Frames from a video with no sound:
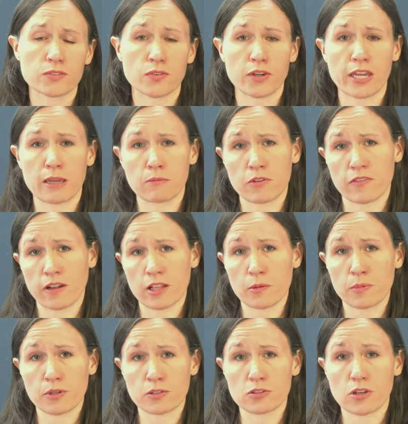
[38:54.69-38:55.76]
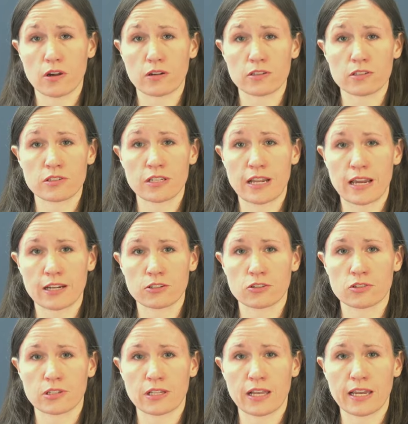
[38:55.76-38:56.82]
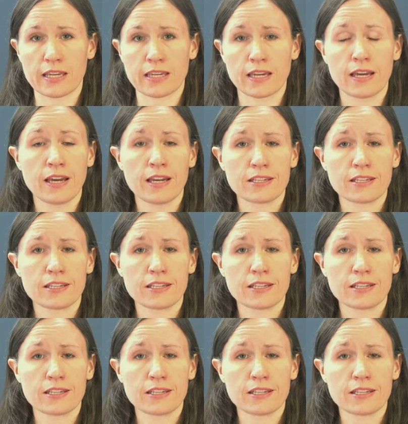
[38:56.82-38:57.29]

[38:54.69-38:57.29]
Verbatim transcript: for game developers, artists, and actors alike,